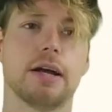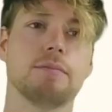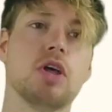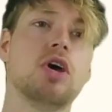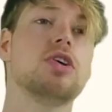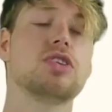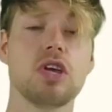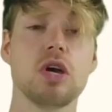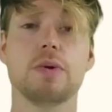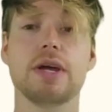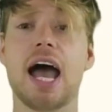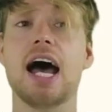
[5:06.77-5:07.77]
So we
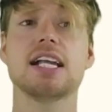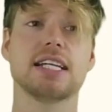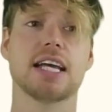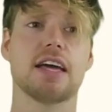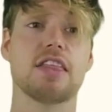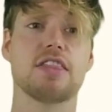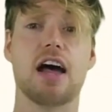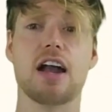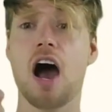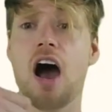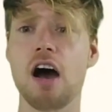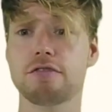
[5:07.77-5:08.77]
add together that
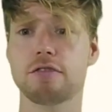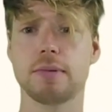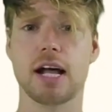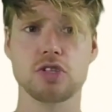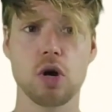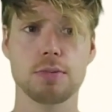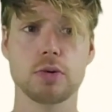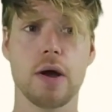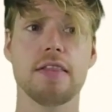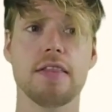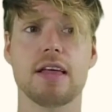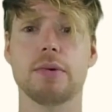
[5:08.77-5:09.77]
half from that top square, then
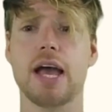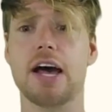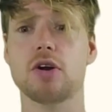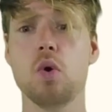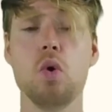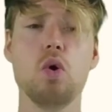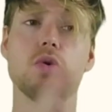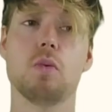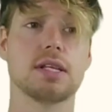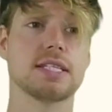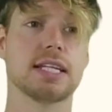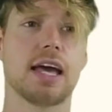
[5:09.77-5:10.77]
we add all the ones
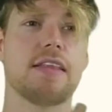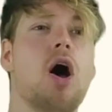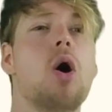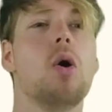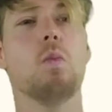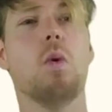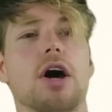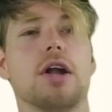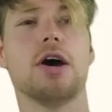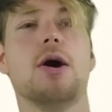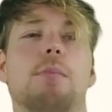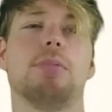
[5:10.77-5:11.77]
together, 1
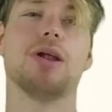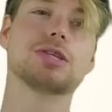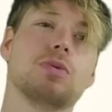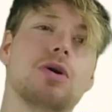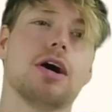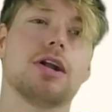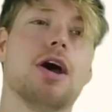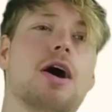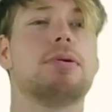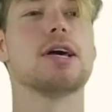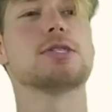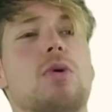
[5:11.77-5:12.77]
plus 1 plus
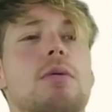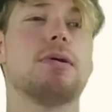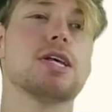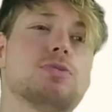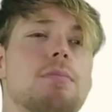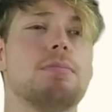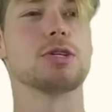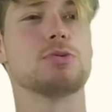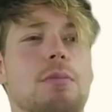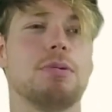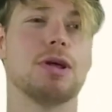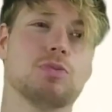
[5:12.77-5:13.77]
1 plus 1 plus 1 plus
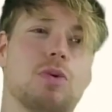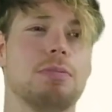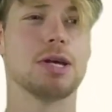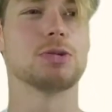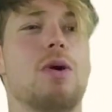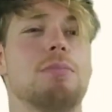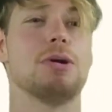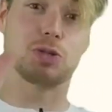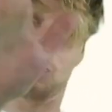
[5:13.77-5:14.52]
1 plus 1 plus 1,